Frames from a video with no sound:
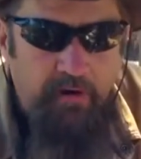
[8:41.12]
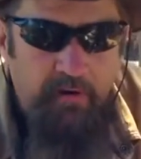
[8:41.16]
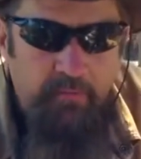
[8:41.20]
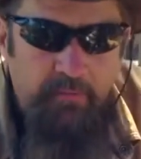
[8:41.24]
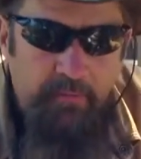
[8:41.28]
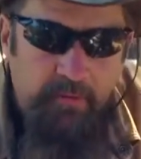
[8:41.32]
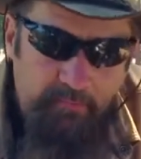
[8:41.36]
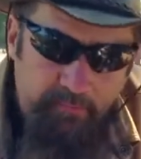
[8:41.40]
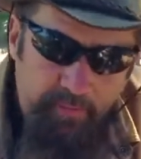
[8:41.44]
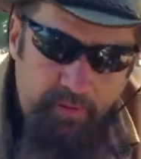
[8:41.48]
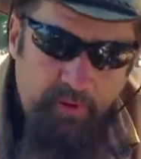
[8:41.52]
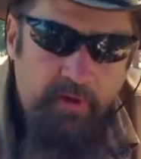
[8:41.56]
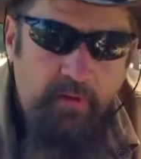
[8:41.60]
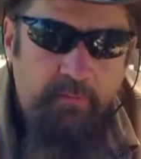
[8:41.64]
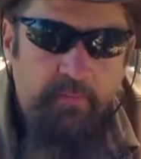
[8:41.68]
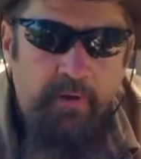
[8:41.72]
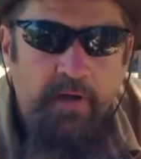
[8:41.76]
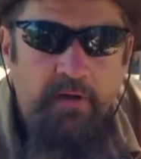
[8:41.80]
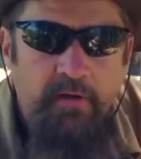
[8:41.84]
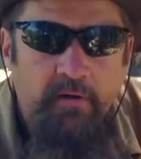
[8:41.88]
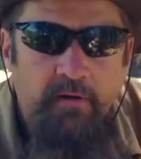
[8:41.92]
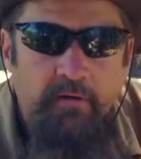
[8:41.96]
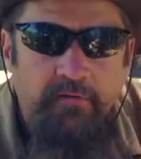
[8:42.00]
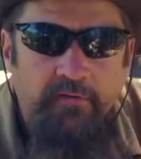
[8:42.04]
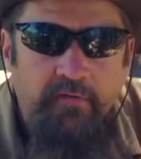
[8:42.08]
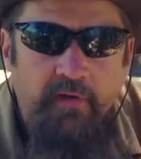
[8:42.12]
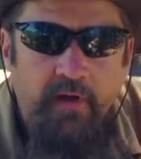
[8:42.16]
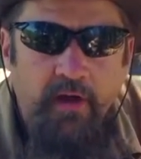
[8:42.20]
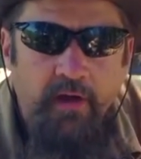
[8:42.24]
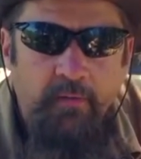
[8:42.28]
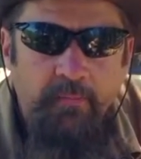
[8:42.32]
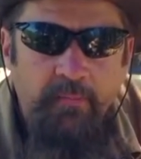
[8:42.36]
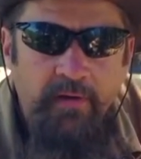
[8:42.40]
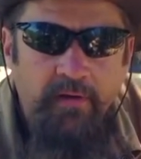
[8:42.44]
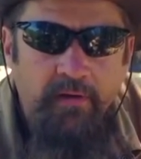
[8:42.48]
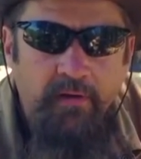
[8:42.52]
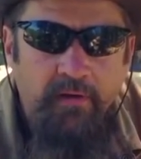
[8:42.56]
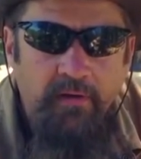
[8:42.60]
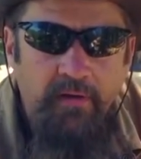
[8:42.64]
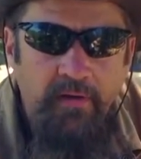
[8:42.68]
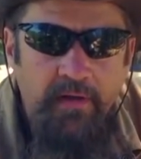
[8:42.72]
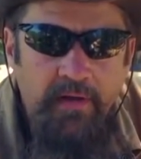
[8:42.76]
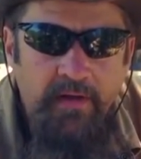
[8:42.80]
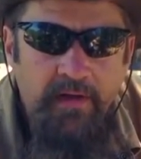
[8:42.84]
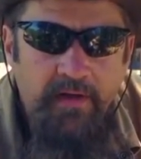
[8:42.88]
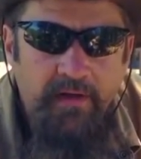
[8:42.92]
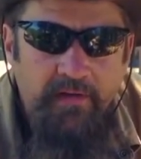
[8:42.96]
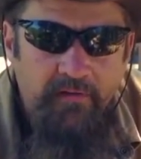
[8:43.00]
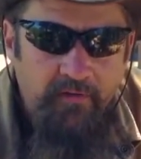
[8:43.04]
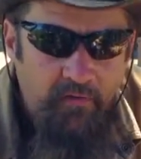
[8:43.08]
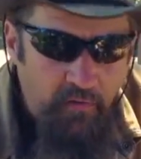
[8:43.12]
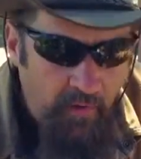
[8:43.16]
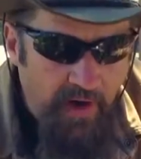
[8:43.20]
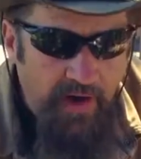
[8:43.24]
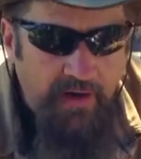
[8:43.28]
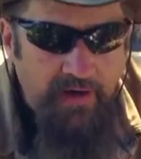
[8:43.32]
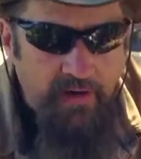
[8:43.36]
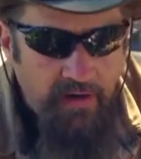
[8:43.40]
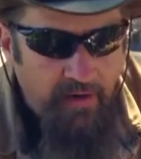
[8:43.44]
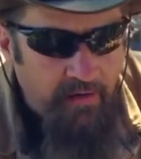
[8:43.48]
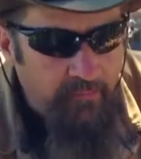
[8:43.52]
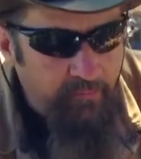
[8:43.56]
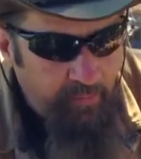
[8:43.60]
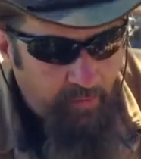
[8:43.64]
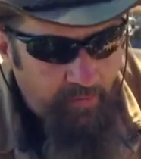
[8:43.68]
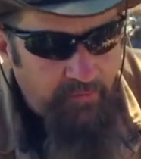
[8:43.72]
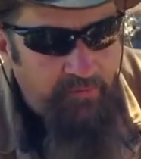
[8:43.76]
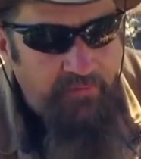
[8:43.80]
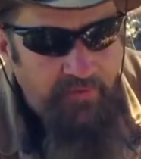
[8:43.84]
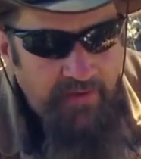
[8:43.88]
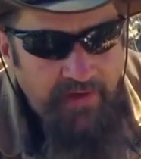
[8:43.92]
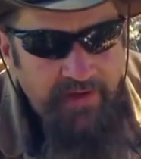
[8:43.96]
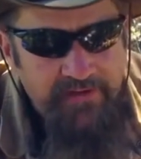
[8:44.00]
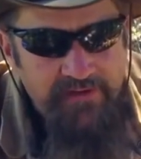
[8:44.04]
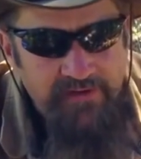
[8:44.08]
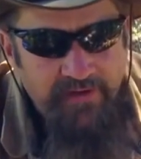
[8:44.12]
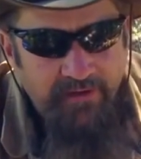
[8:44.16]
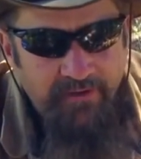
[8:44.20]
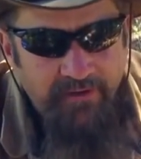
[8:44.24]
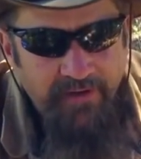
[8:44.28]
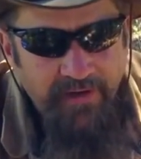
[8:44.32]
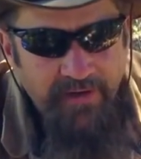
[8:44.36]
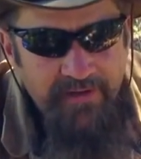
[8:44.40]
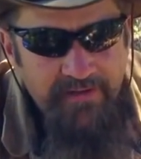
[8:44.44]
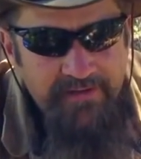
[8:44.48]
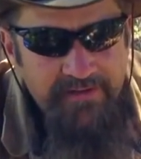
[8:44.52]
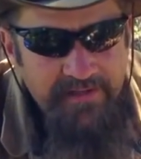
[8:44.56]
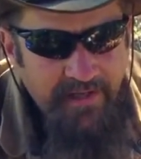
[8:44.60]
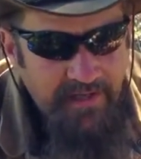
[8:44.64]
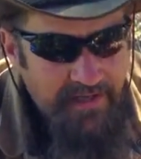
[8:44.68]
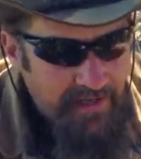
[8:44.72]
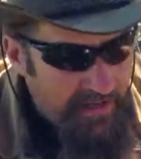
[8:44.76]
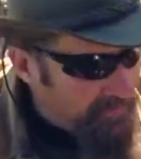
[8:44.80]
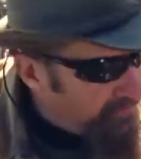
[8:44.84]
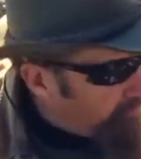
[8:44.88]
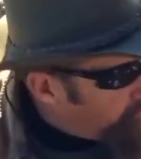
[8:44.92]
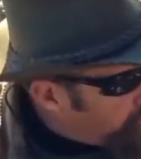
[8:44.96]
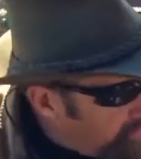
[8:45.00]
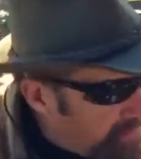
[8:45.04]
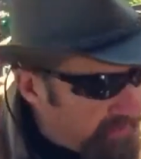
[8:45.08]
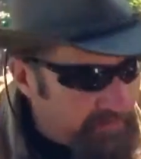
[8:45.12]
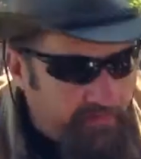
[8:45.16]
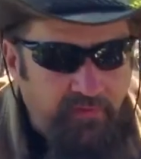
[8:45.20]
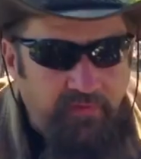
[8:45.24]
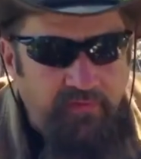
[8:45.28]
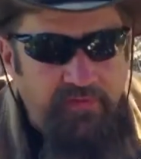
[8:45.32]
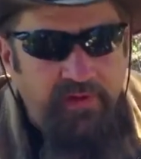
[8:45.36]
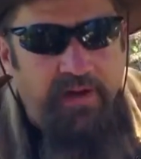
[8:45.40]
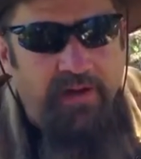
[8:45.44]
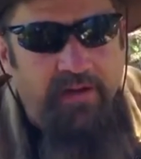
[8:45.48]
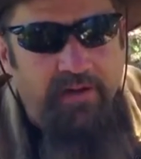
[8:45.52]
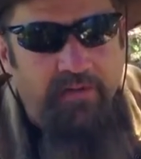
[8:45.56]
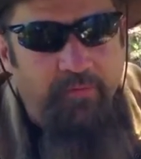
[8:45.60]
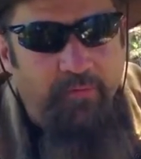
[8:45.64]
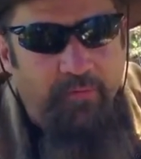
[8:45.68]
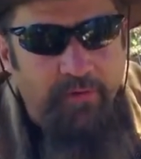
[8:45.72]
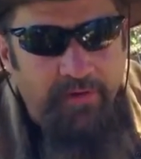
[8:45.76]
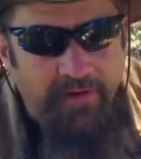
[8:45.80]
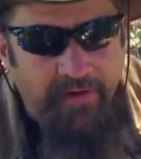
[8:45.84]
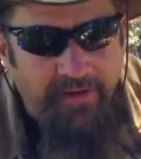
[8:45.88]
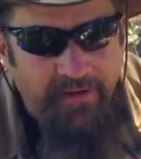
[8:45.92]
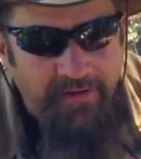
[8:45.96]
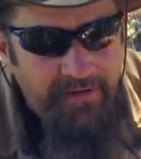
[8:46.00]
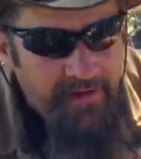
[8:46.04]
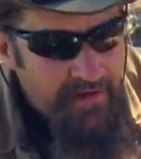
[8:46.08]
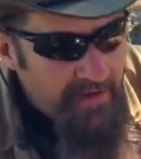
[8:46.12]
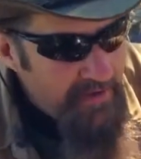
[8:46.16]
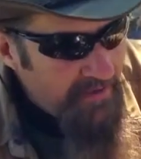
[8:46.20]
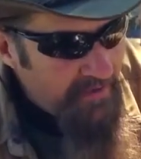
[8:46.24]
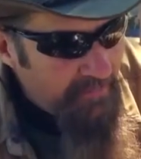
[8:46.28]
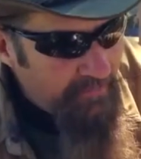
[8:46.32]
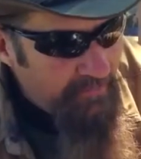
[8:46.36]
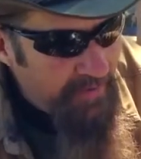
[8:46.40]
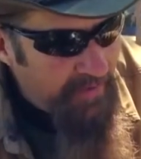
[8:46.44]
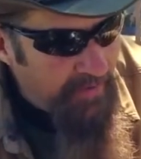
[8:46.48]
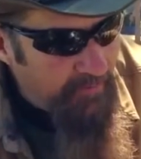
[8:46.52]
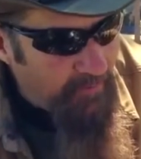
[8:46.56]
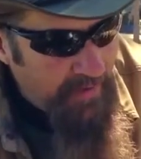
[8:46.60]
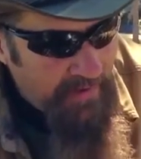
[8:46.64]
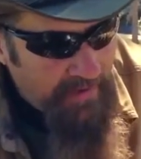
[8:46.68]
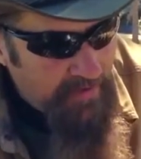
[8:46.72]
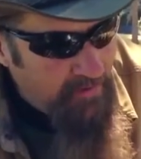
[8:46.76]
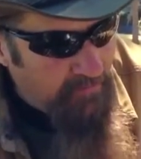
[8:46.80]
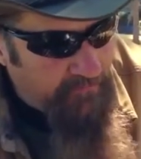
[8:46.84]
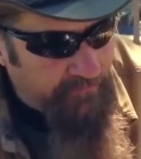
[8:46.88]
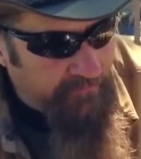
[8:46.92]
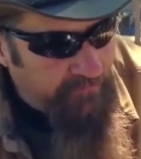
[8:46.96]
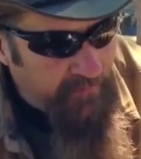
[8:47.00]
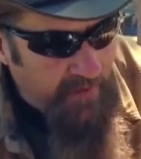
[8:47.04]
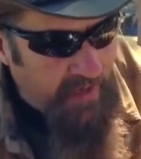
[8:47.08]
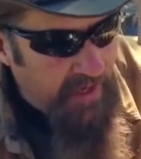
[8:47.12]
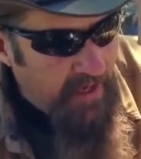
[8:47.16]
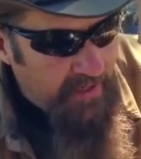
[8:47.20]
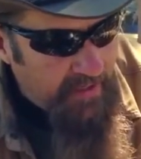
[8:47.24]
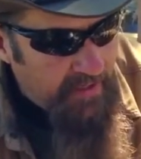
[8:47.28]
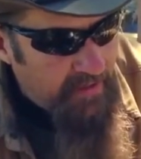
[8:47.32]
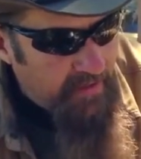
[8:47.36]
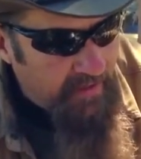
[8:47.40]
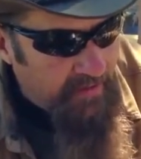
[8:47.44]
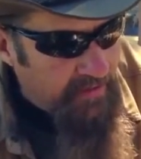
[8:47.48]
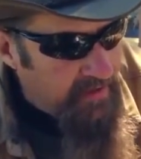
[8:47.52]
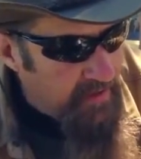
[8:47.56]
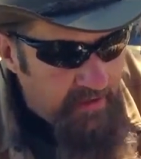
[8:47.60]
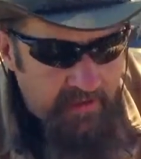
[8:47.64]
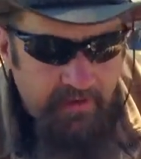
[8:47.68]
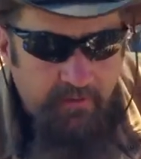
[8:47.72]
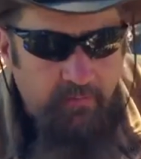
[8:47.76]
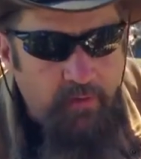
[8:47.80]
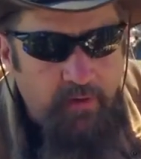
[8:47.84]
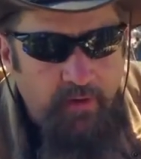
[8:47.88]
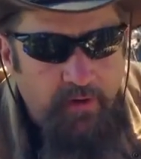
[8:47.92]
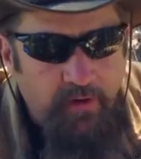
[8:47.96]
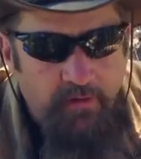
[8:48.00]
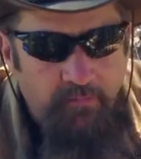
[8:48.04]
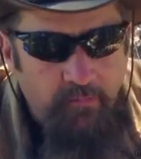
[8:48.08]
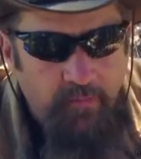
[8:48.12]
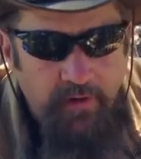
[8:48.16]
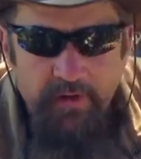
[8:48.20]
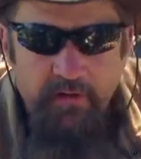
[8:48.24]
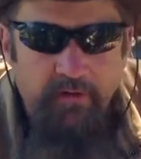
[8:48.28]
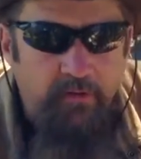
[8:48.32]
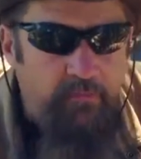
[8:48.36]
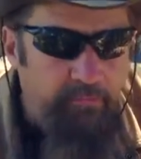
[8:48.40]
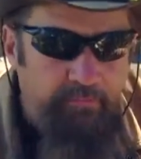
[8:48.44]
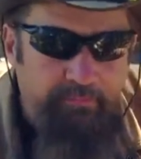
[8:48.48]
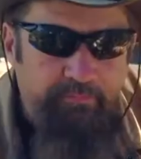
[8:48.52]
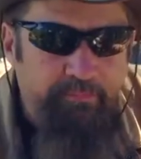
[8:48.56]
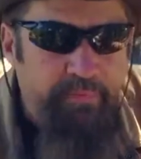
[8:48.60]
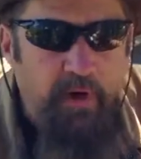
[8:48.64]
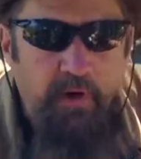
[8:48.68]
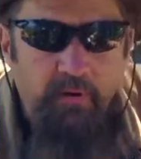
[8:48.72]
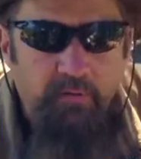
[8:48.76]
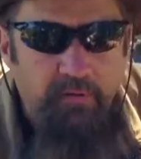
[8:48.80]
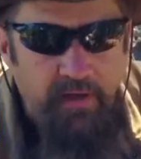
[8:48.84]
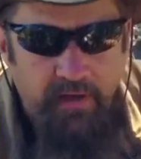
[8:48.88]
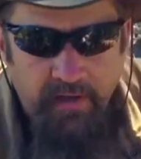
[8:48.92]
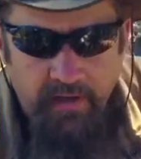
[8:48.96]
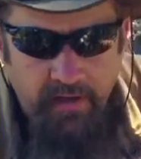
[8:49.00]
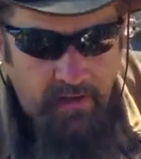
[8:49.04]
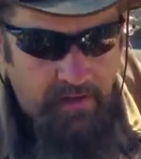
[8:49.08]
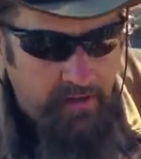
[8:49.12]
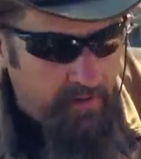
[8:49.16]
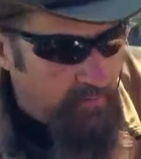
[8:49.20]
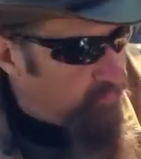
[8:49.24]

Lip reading: them and put them on our sawmill. It's quite a procedure to get one stick of wood, but we don't fly in any wood. We don't boat in any